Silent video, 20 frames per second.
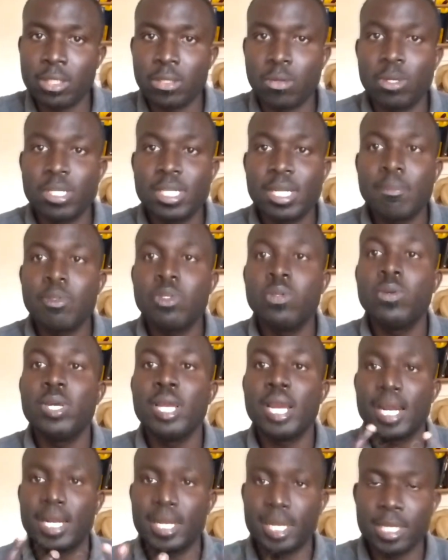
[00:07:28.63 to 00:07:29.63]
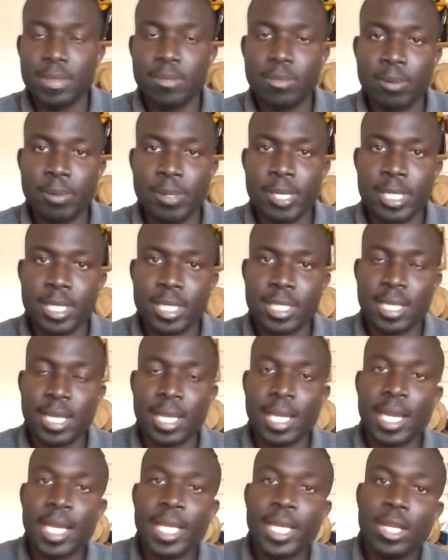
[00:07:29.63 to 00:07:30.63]
So what I'm doing at this moment is
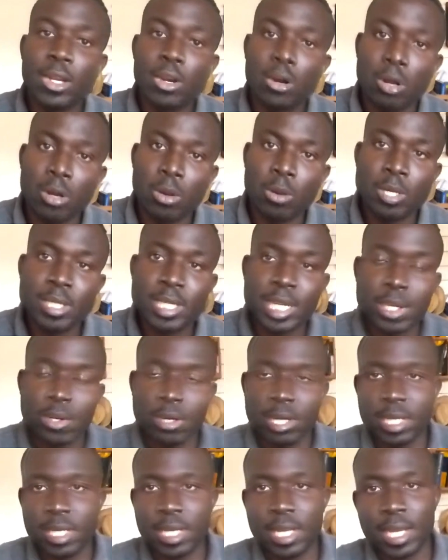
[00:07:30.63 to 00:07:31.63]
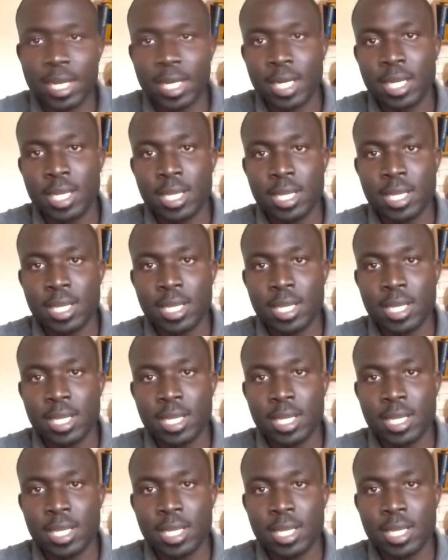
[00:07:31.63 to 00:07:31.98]
like I recall what I already learned.